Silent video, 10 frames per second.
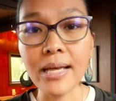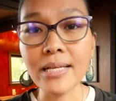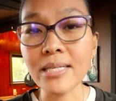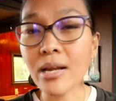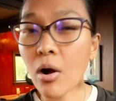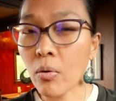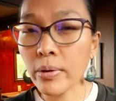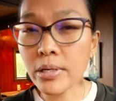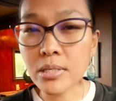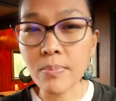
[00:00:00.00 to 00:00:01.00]
isn't
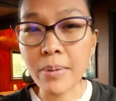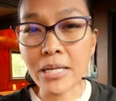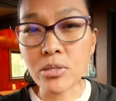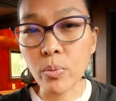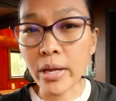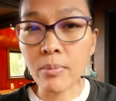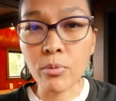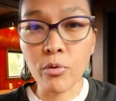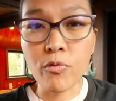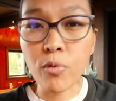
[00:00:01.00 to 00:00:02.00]
always the best way to
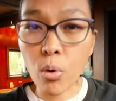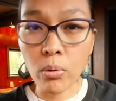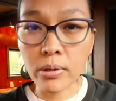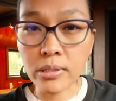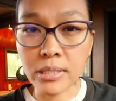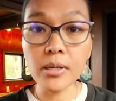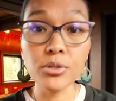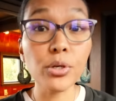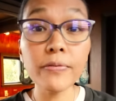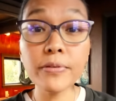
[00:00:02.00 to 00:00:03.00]
move forward.
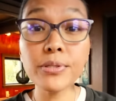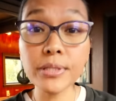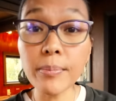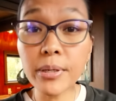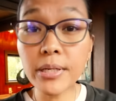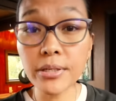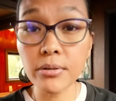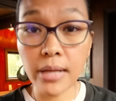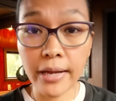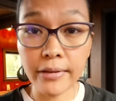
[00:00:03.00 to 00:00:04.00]
So if there's someone in
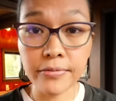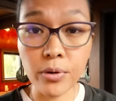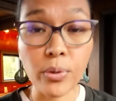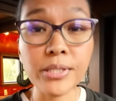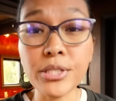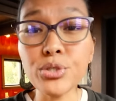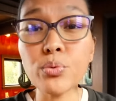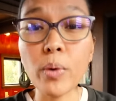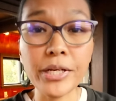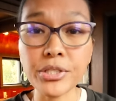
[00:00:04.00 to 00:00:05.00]
your life or a
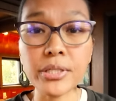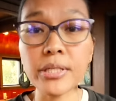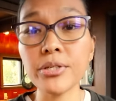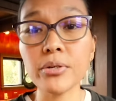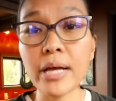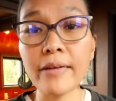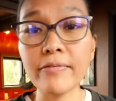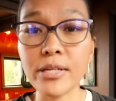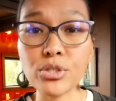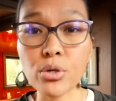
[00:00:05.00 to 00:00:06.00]
situation in your
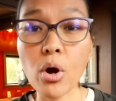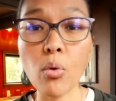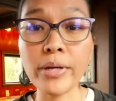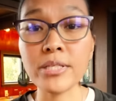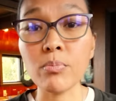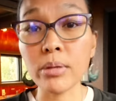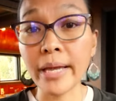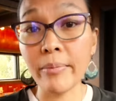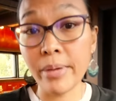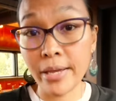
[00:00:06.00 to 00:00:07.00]
life that you're always
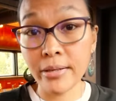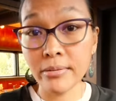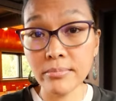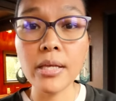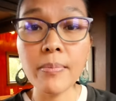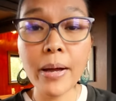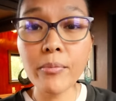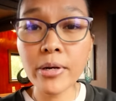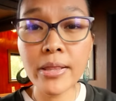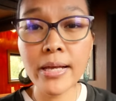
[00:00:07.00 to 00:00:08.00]
blaming, you might
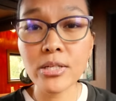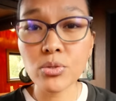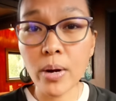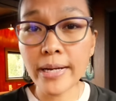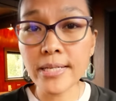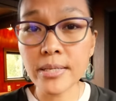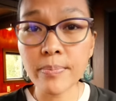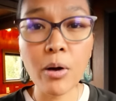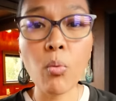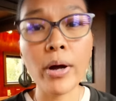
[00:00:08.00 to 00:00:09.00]
want to think twice
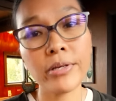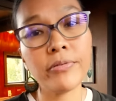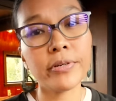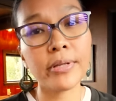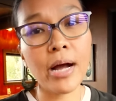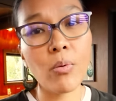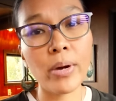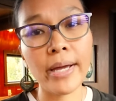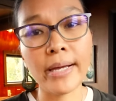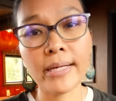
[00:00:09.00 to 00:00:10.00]
about why you feel that
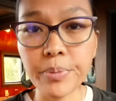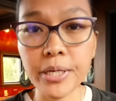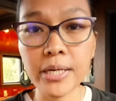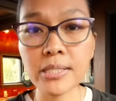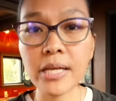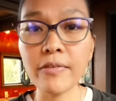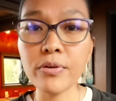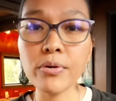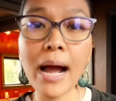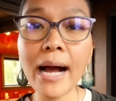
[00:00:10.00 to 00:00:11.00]
way, because if
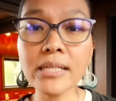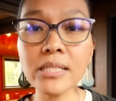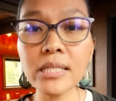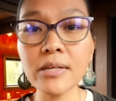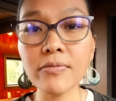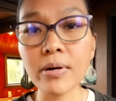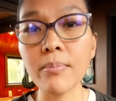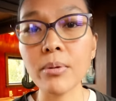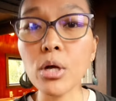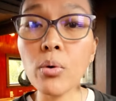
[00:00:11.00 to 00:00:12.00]
you're acting
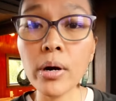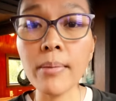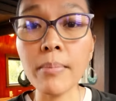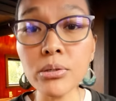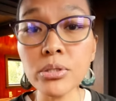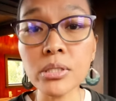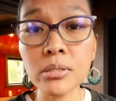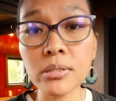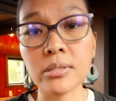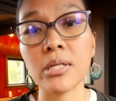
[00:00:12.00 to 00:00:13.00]
from lower
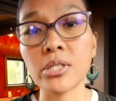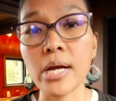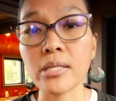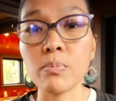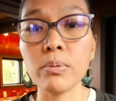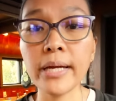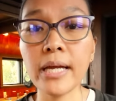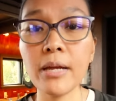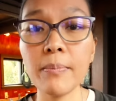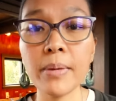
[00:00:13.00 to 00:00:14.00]
emotions such as
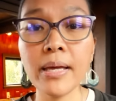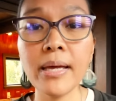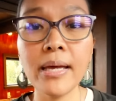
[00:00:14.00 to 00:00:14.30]
blame,